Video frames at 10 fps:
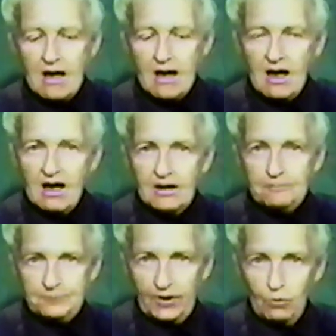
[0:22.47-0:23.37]

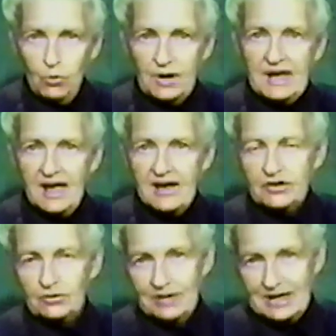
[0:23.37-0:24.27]
would have
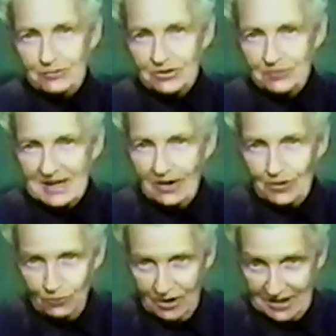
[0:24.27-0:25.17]
agreed with me
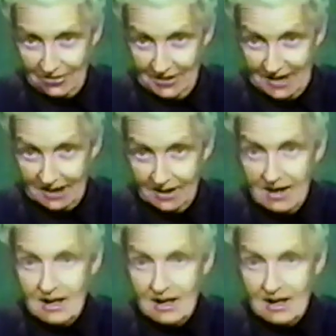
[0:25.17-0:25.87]
on one thing.